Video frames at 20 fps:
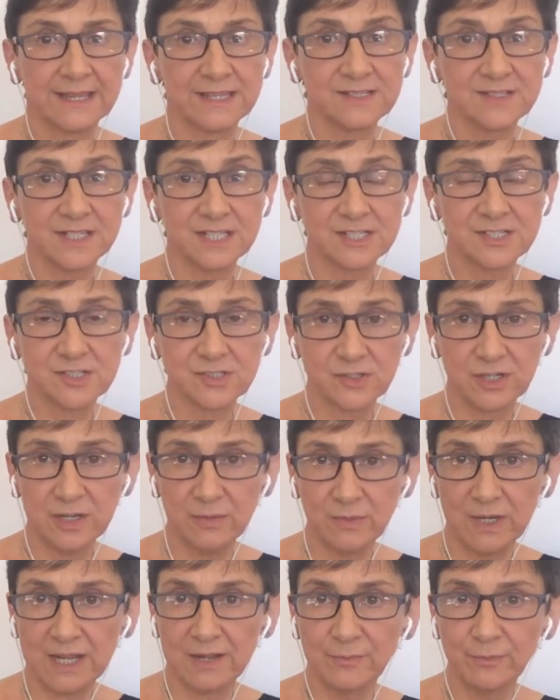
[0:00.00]
is
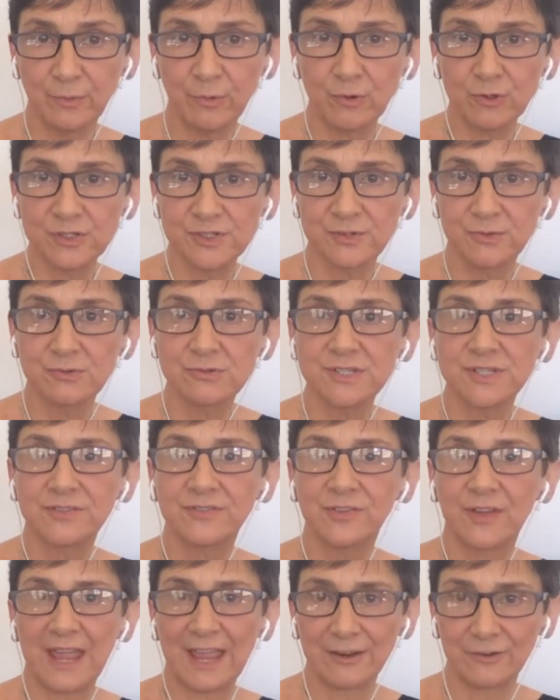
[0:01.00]
extremely important
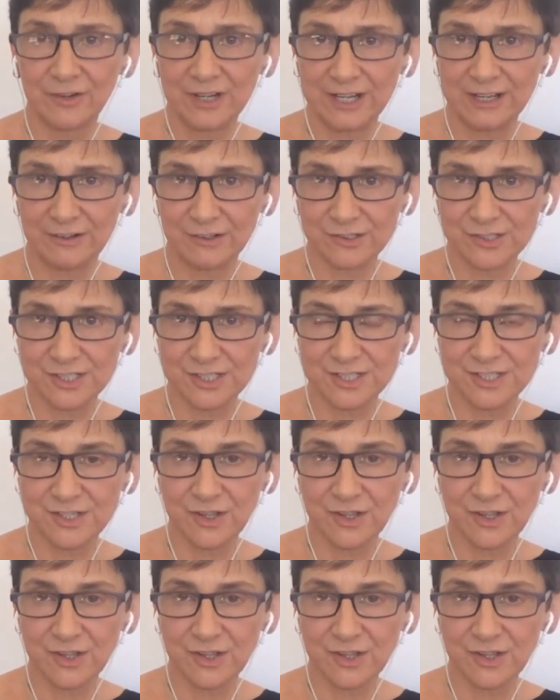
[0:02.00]
also for agriculture.